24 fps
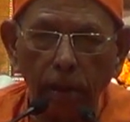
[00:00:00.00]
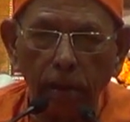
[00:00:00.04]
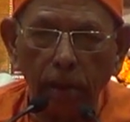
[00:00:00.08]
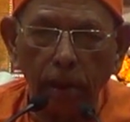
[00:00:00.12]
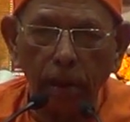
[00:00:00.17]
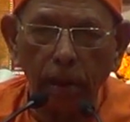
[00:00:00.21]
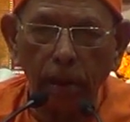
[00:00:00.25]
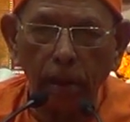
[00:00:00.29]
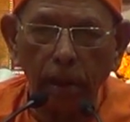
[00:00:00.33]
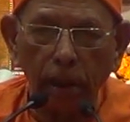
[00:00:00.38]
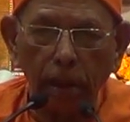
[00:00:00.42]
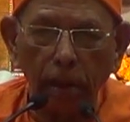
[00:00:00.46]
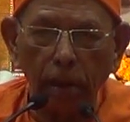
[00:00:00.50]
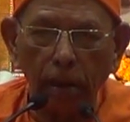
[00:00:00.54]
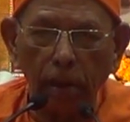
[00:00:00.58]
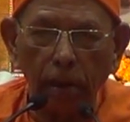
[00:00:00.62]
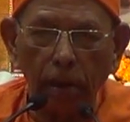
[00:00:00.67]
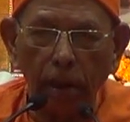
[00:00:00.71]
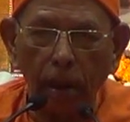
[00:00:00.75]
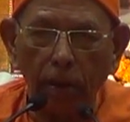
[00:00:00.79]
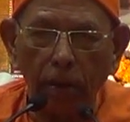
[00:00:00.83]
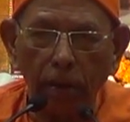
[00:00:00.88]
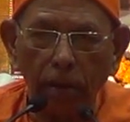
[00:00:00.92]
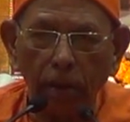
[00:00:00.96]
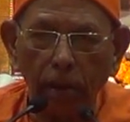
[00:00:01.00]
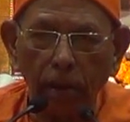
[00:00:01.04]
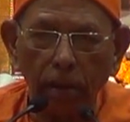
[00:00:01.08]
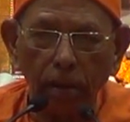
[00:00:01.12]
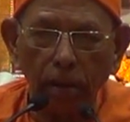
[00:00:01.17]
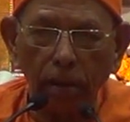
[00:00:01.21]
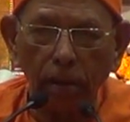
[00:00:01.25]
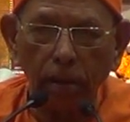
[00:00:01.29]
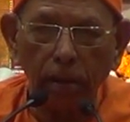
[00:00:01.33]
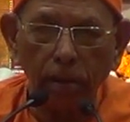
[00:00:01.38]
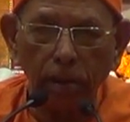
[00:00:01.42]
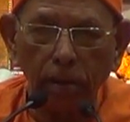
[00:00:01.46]
I think I have
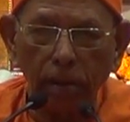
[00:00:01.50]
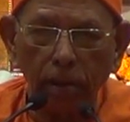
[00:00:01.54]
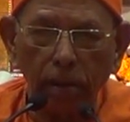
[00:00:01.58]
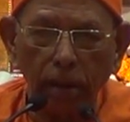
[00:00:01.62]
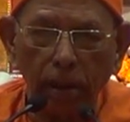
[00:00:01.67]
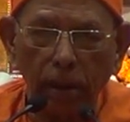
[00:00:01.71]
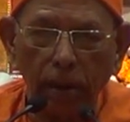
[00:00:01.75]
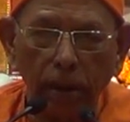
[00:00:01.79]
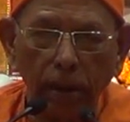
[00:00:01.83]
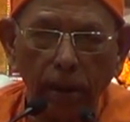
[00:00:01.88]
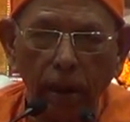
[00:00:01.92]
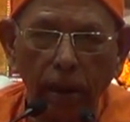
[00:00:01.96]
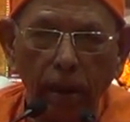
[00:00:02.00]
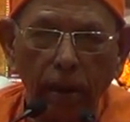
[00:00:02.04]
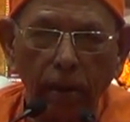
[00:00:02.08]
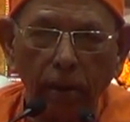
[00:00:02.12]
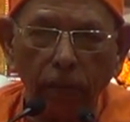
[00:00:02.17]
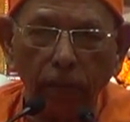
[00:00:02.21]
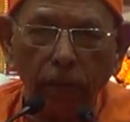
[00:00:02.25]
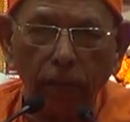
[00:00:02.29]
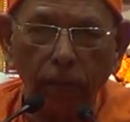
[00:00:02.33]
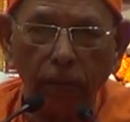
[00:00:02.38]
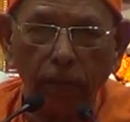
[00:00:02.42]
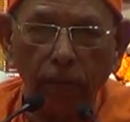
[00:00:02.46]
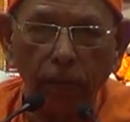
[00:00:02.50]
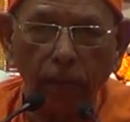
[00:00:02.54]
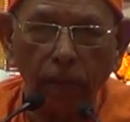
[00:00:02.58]
enough.